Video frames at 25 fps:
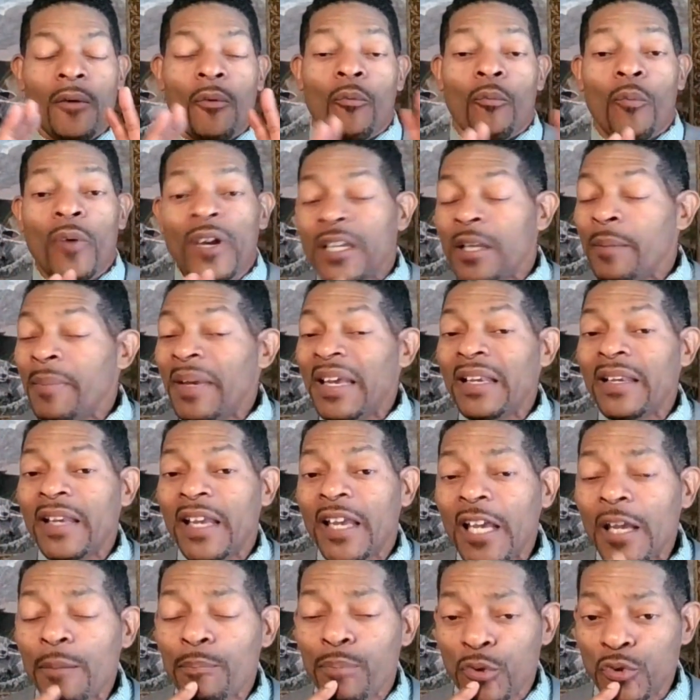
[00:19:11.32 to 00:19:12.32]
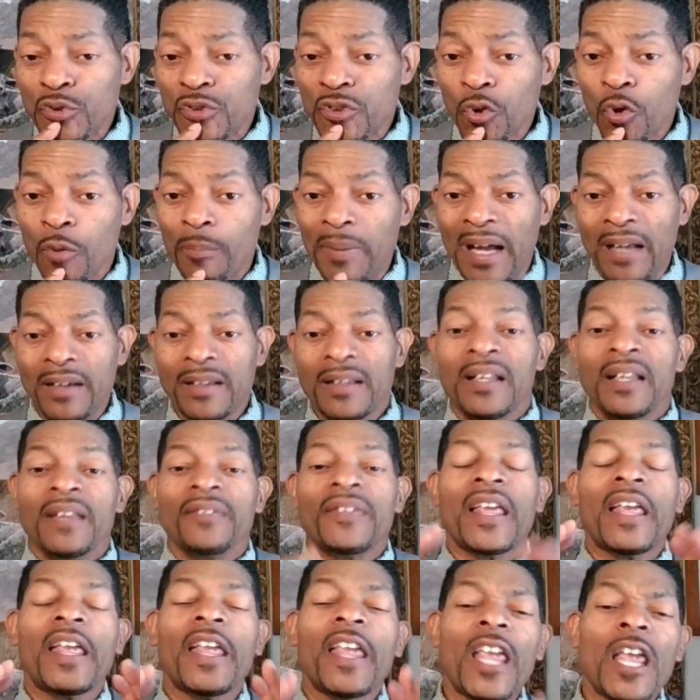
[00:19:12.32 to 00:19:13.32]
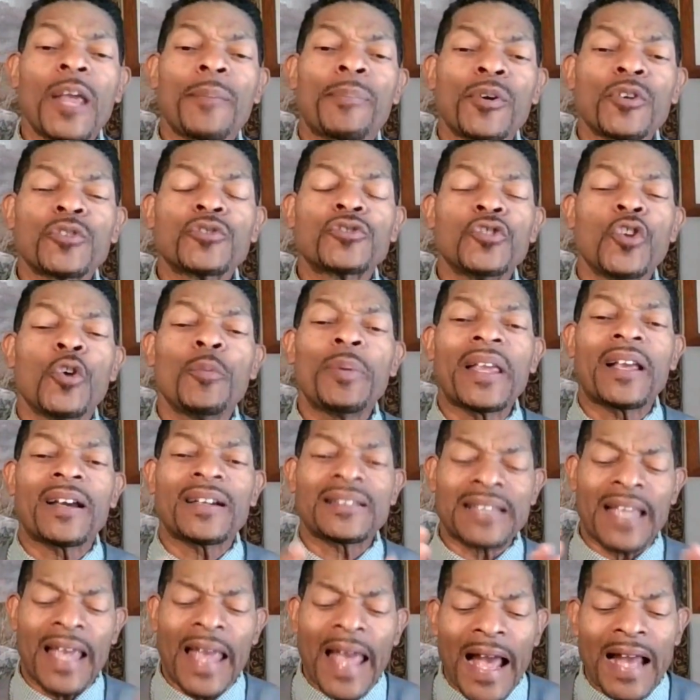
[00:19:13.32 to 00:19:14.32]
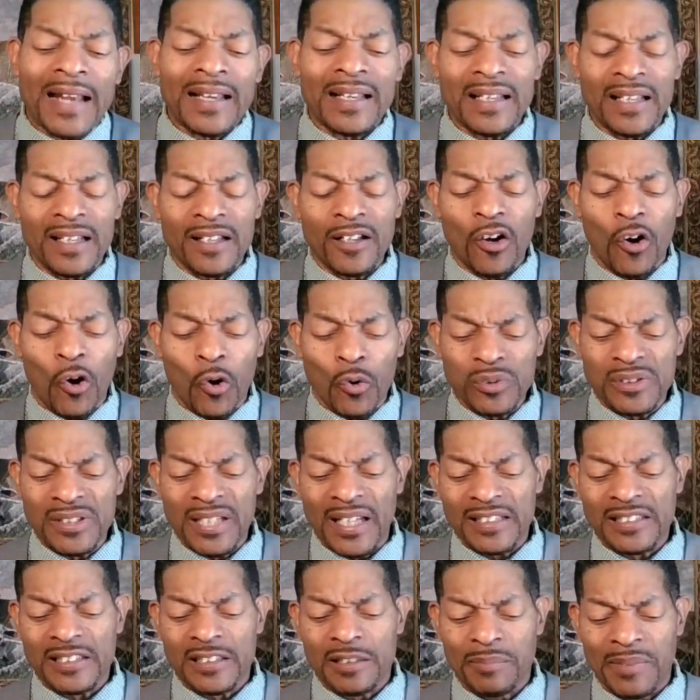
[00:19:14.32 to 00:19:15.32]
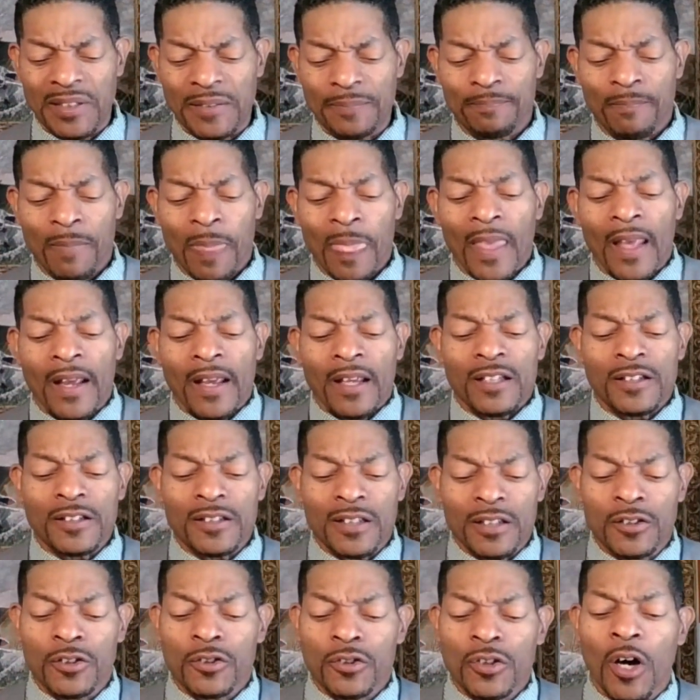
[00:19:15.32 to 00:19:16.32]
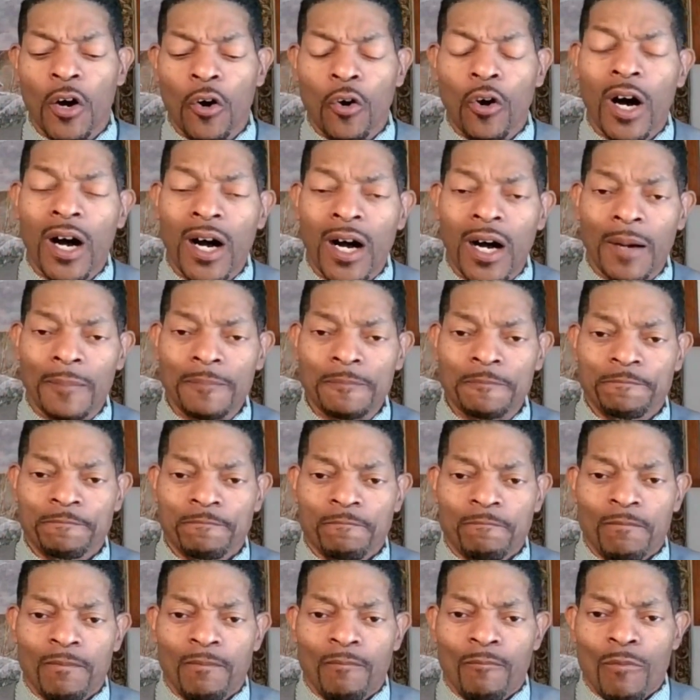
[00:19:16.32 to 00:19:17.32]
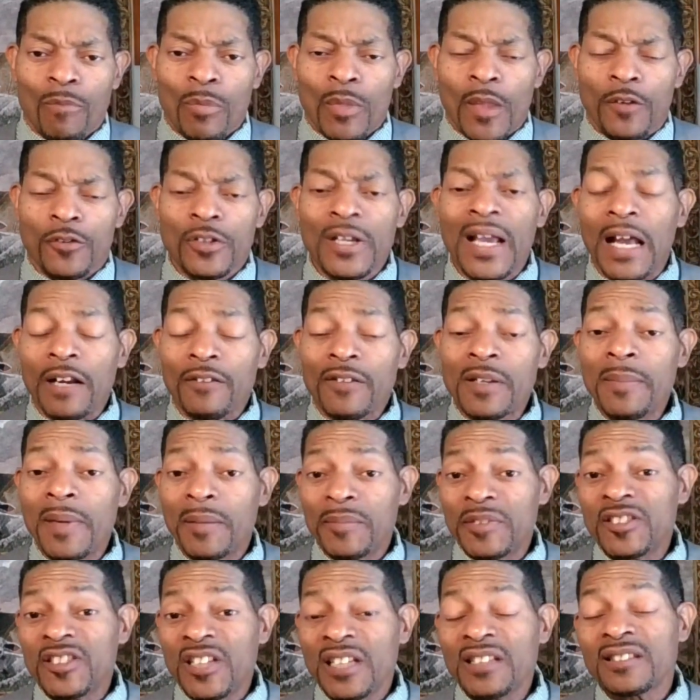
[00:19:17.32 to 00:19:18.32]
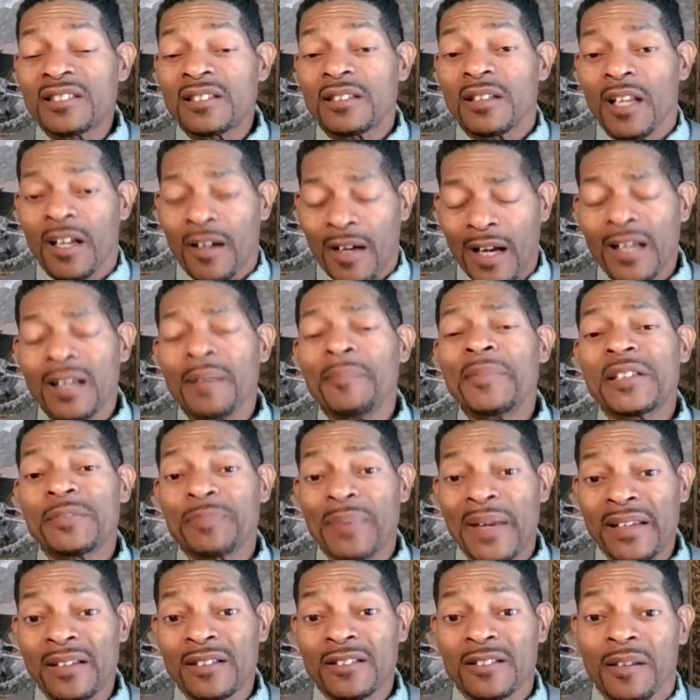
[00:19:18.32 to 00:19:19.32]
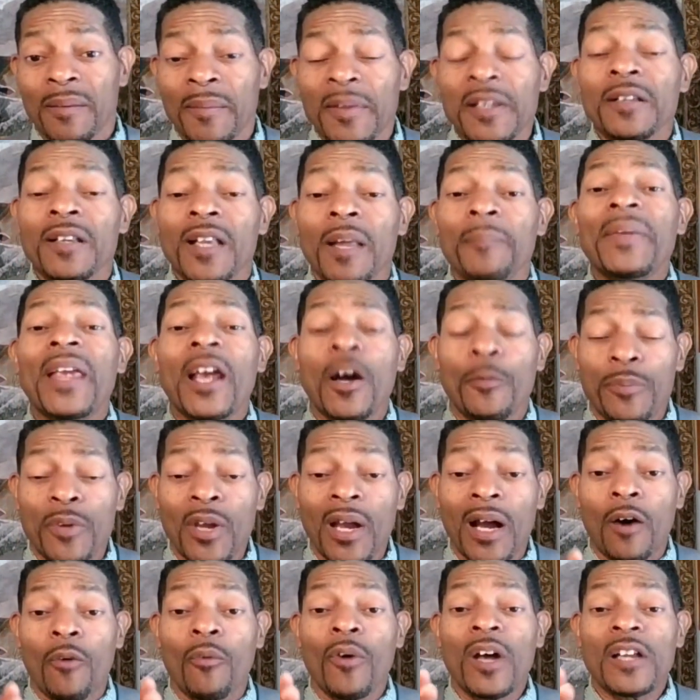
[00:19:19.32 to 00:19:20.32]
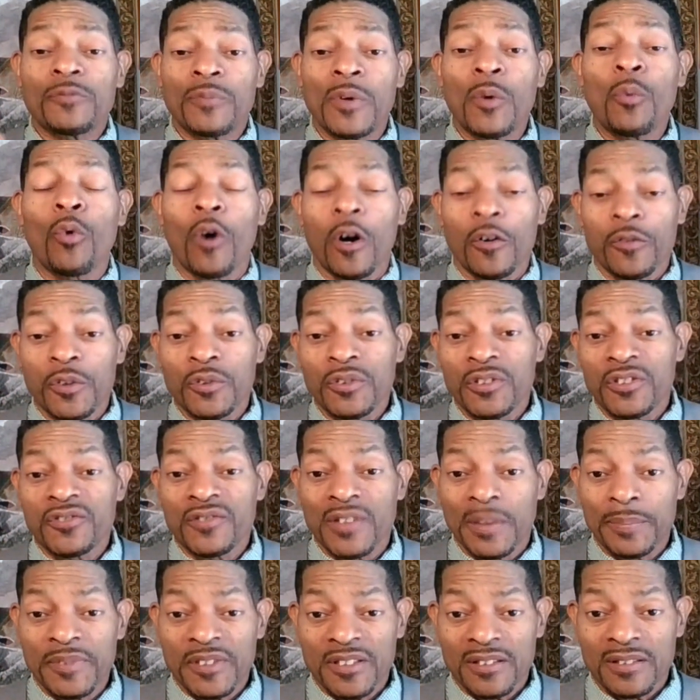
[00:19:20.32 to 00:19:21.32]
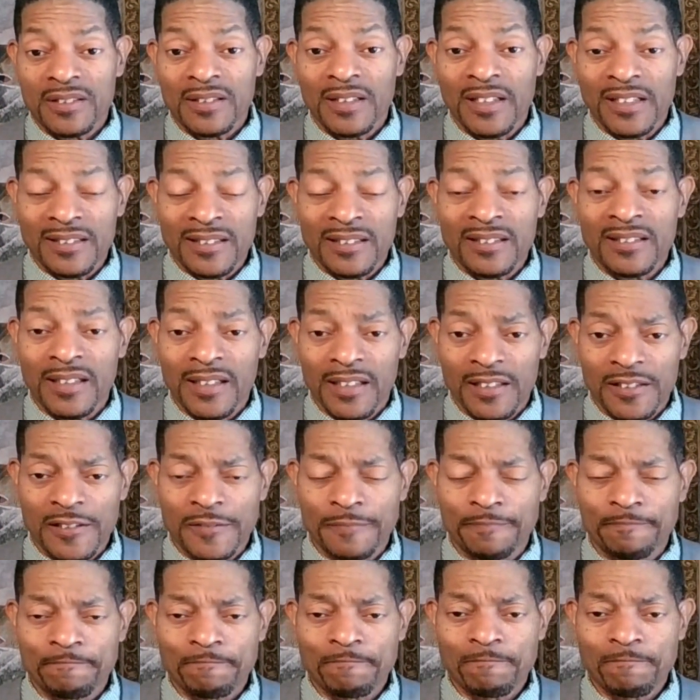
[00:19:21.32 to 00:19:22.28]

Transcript: What do you mean the Hebrews knew about it? The Hebrews knew because they had it in the Old Testament. You know, um, you got to remember Jesus. Uh, all right, let me explain. Let me, let me help you out as we walk through the scriptures. Listen to this.